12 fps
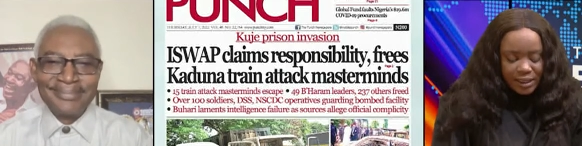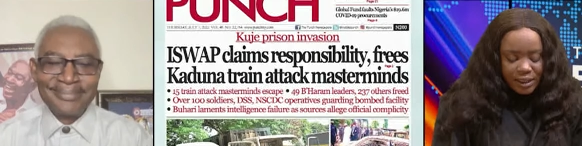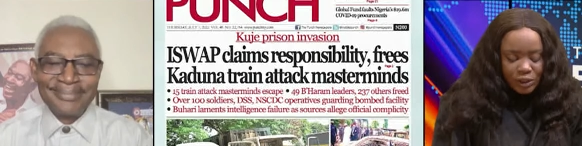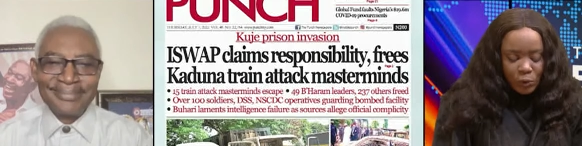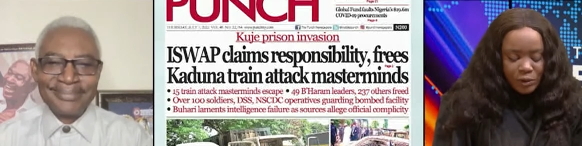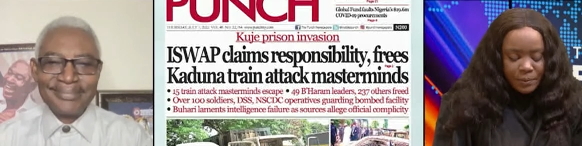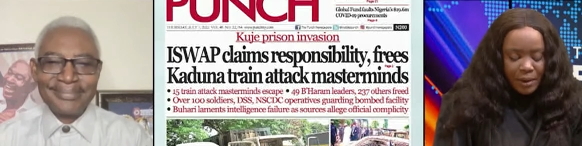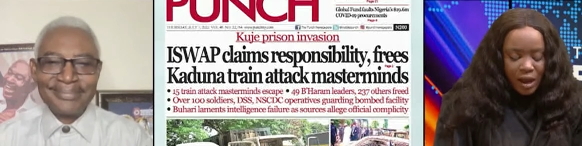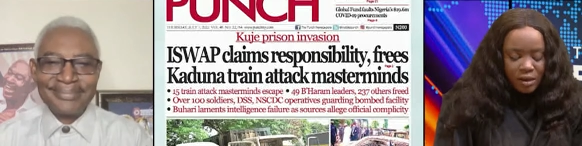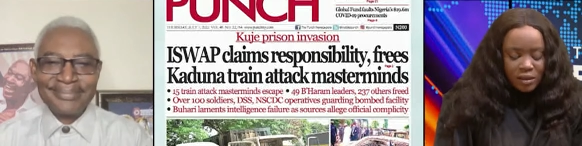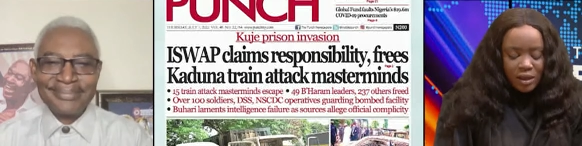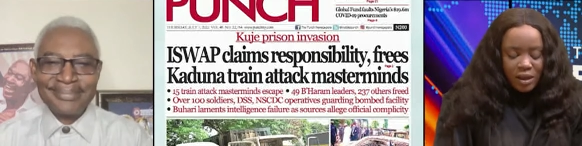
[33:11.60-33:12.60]
Speaker 1: it talks
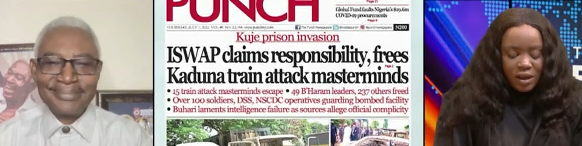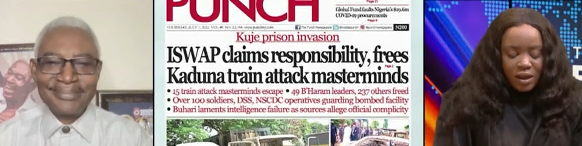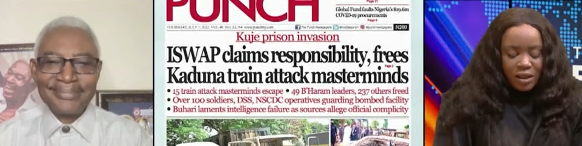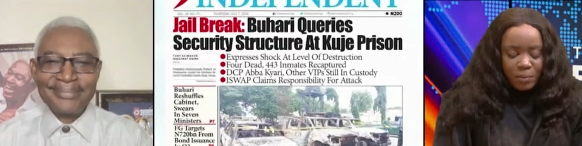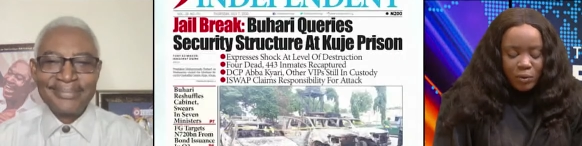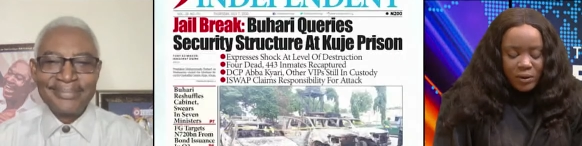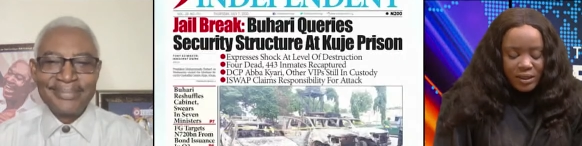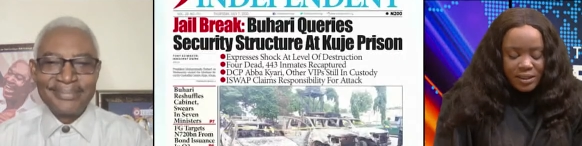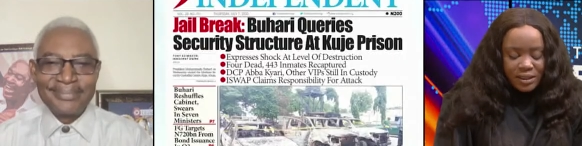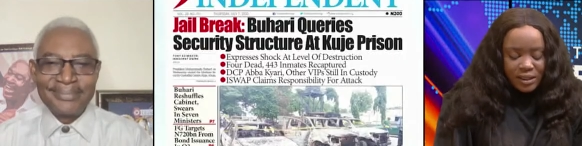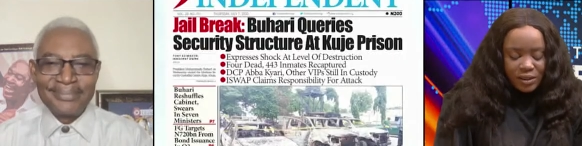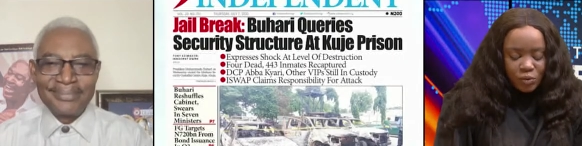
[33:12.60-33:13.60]
about the
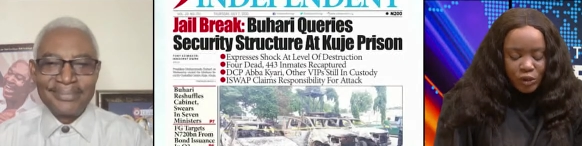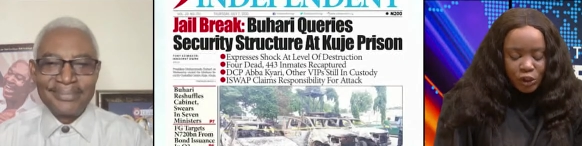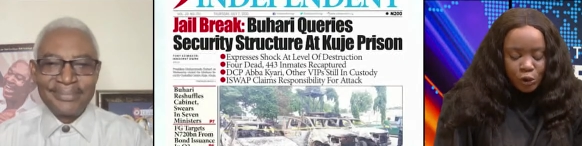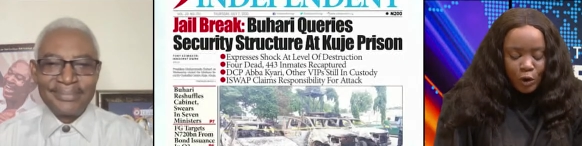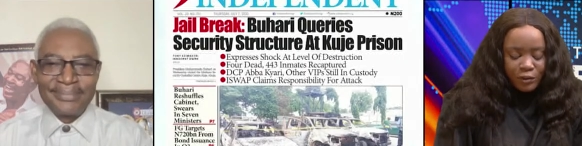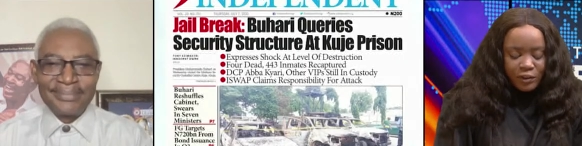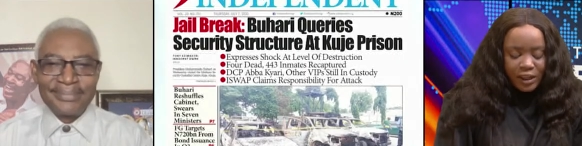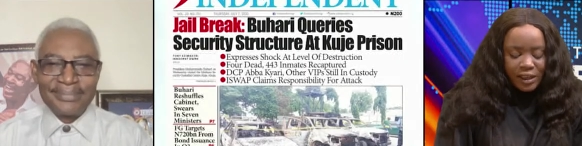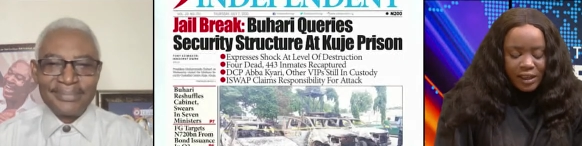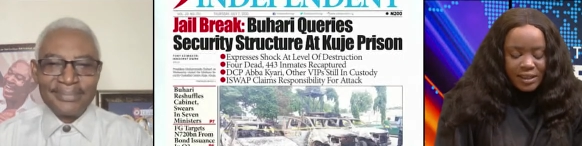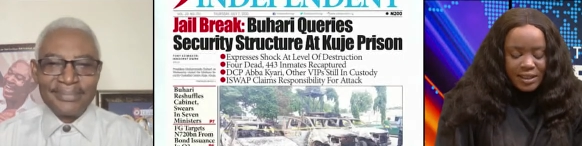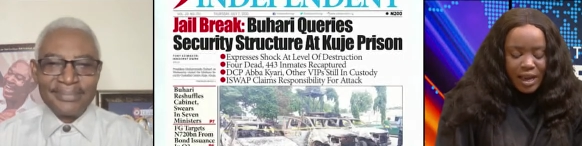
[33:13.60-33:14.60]
president
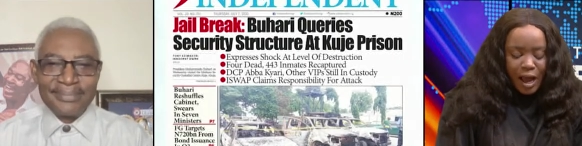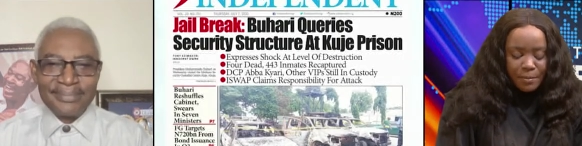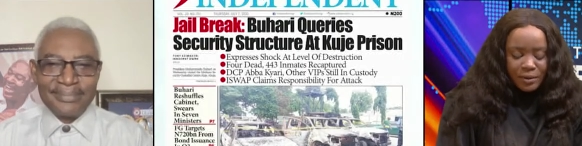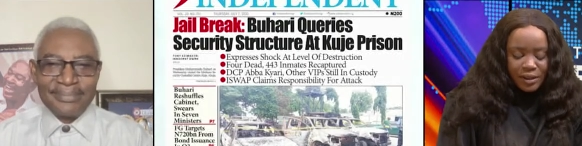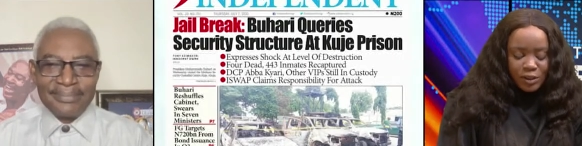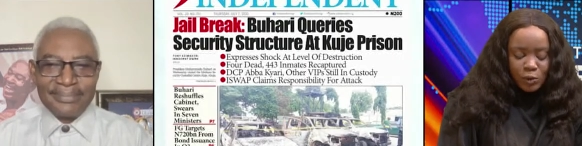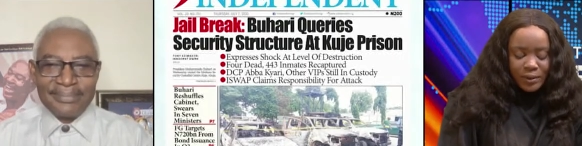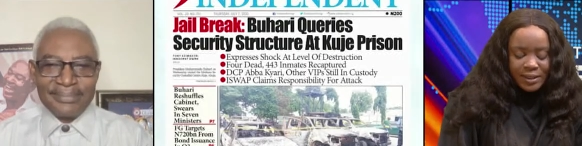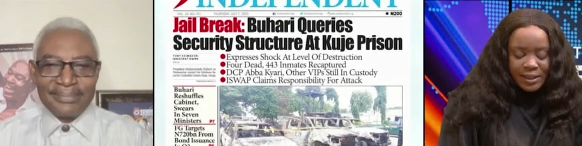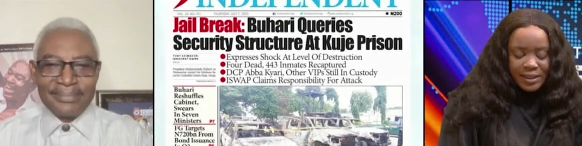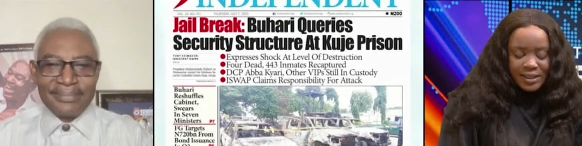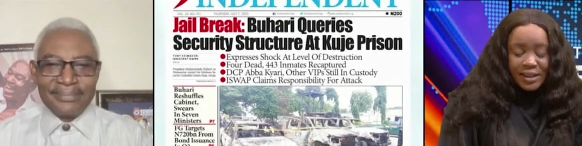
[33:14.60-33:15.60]
reshuffling his cabinet
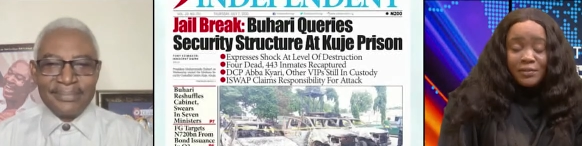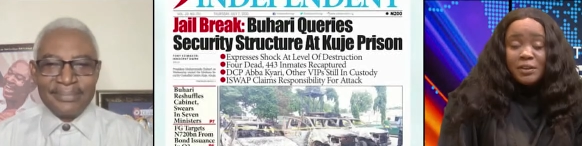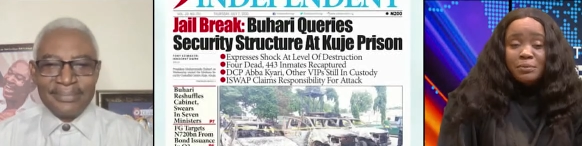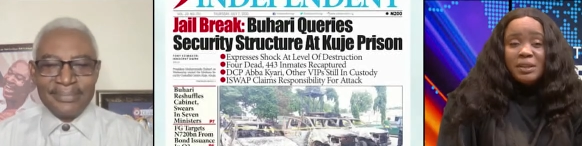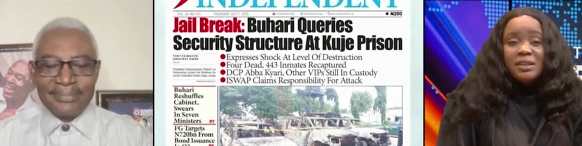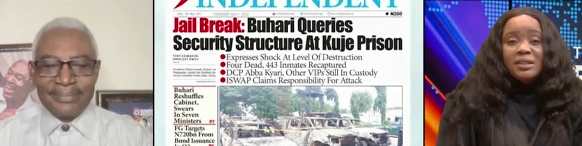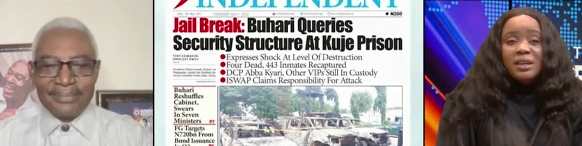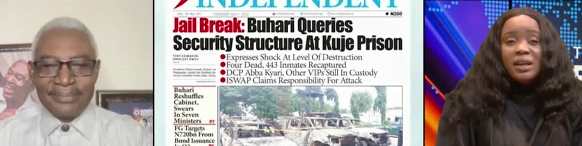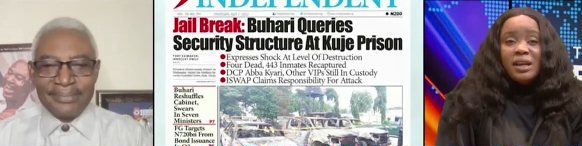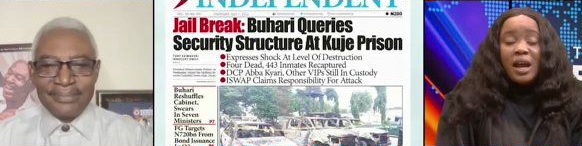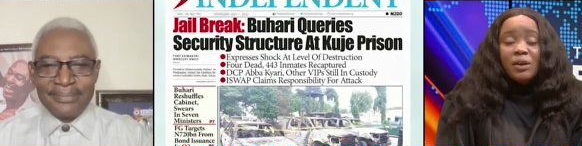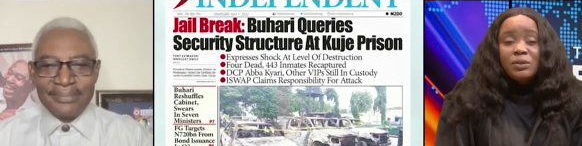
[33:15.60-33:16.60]
was in seven ministers,
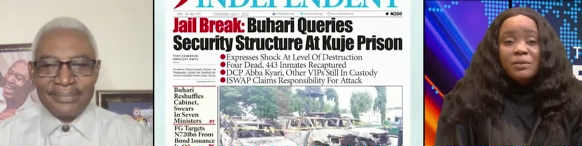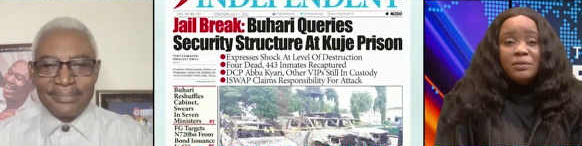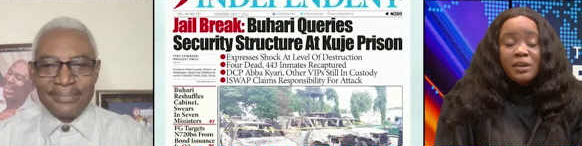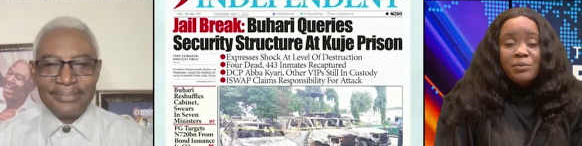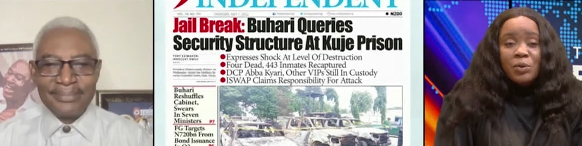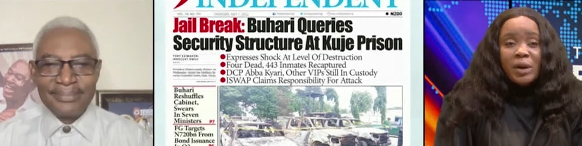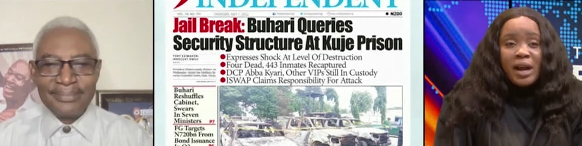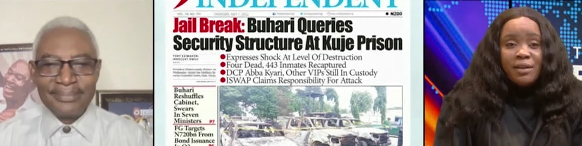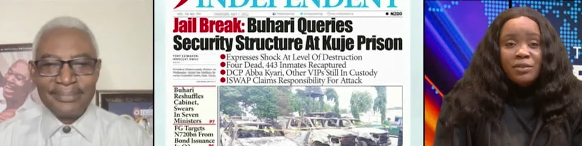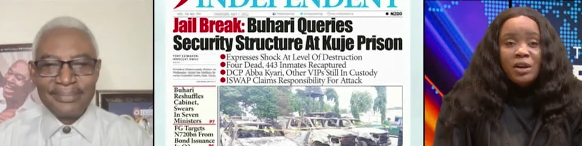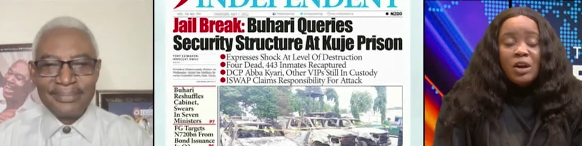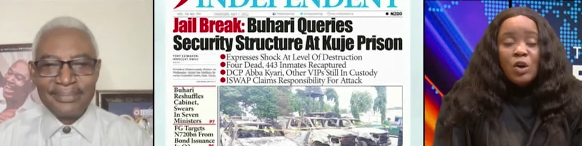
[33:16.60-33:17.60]
and out of them you
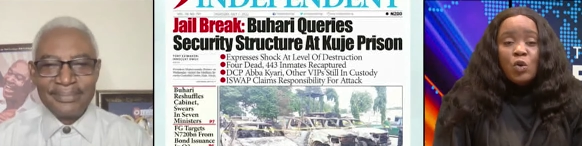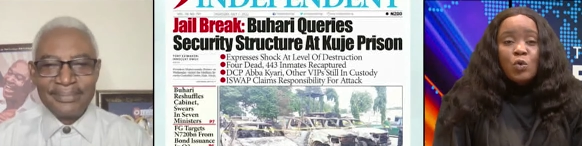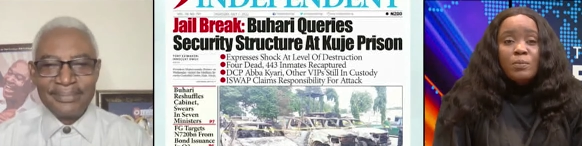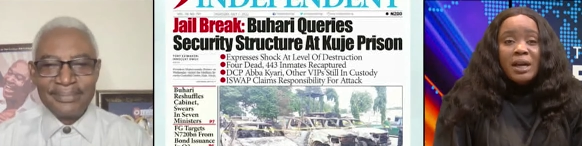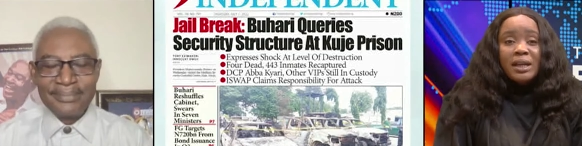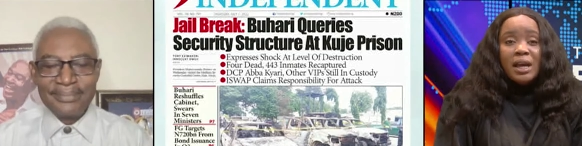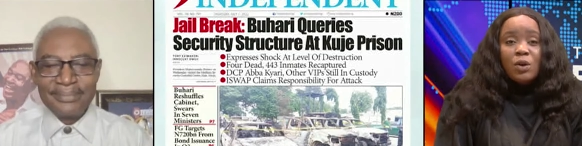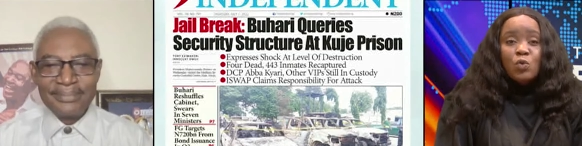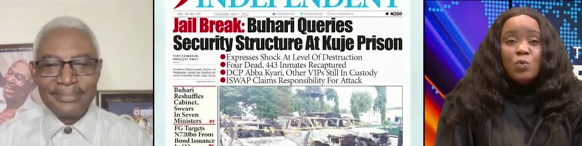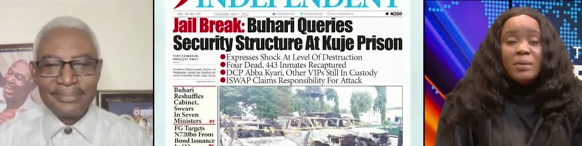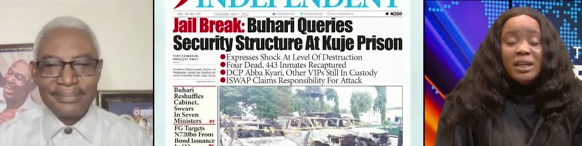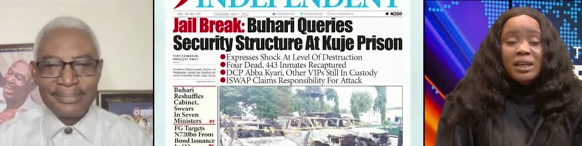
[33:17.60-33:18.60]
have Umana
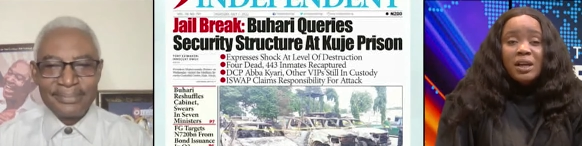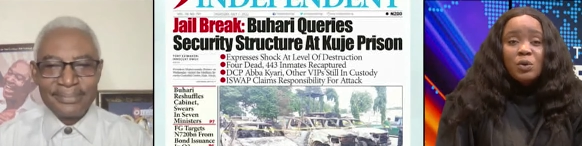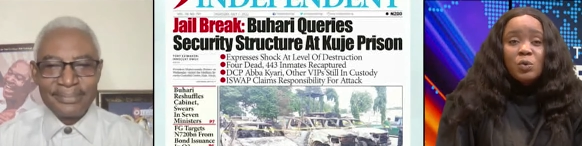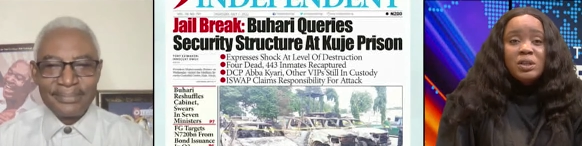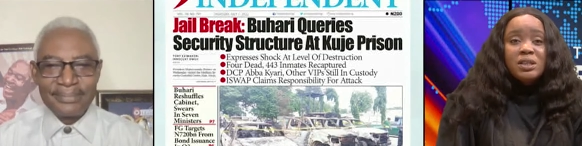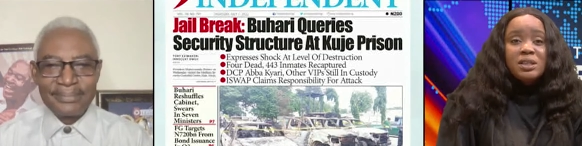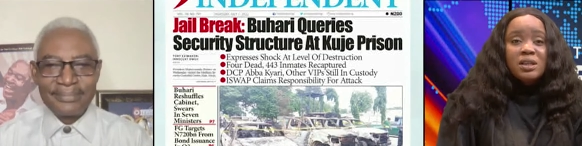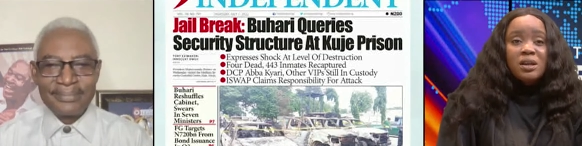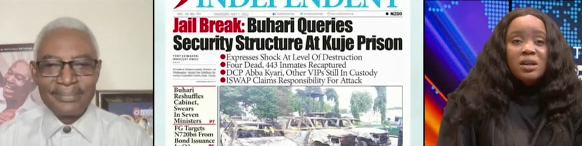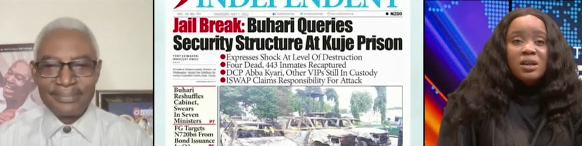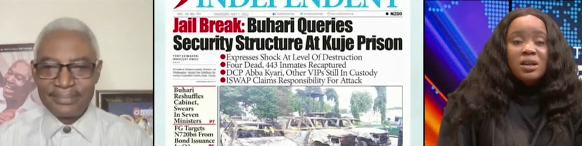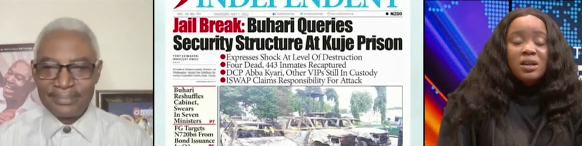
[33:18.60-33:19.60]
Umana, who is,
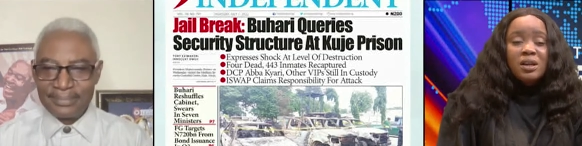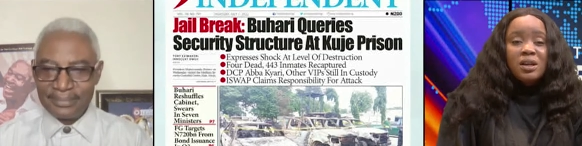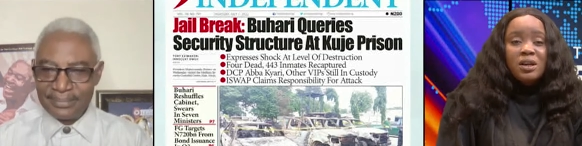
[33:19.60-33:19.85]
uh,